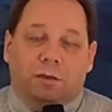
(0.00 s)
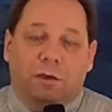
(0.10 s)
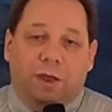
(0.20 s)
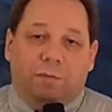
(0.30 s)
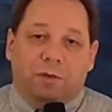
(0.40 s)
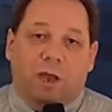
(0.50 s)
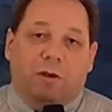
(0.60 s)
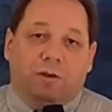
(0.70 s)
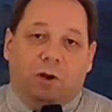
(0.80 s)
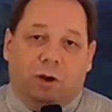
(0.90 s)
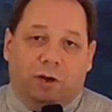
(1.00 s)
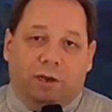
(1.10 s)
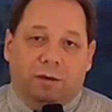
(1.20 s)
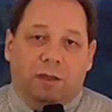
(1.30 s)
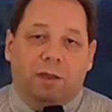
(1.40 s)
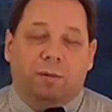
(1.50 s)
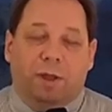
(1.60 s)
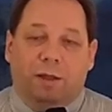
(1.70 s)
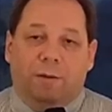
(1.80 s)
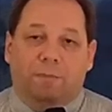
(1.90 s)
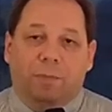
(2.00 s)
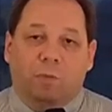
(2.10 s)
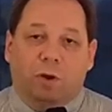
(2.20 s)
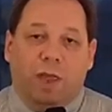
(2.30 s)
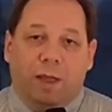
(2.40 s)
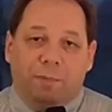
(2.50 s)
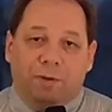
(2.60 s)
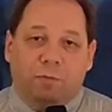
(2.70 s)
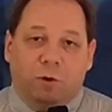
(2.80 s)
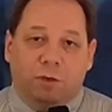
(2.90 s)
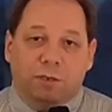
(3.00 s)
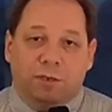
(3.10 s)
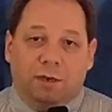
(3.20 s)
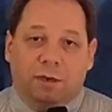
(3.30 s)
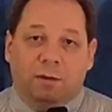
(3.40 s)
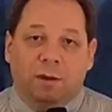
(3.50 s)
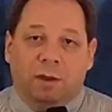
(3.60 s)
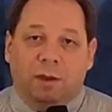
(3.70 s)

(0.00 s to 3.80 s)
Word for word: So that was our target. Um, what happened was that in